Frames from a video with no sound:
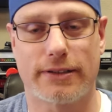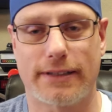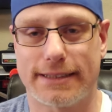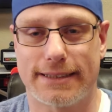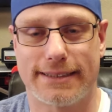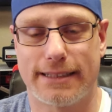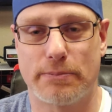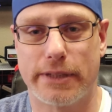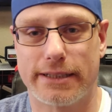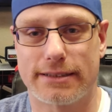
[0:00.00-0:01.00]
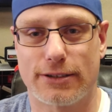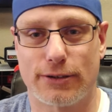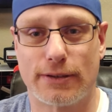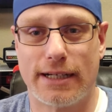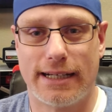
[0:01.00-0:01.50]
took less than 10 minutes.
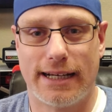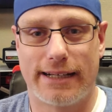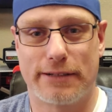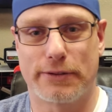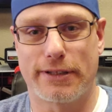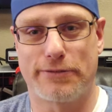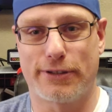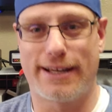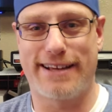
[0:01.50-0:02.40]
So I didn't really feel